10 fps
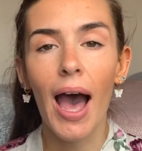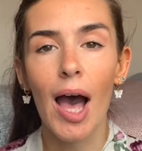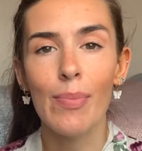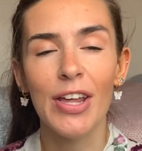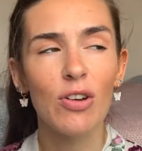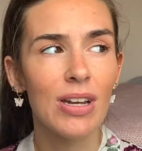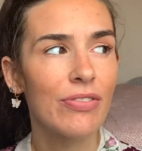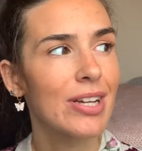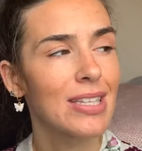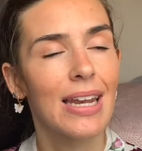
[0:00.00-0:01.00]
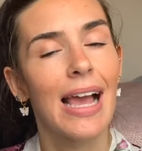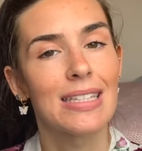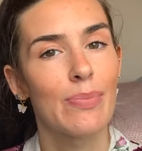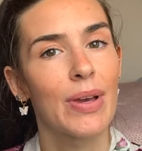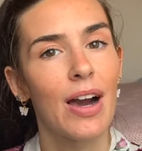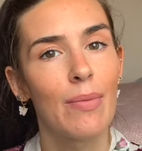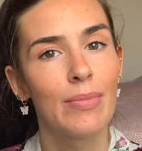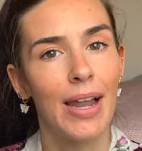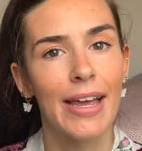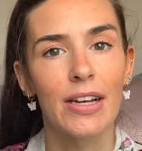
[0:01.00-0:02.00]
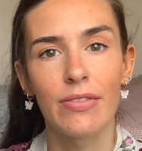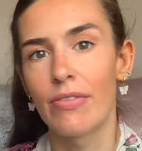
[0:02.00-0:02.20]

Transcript: And only recently has it become like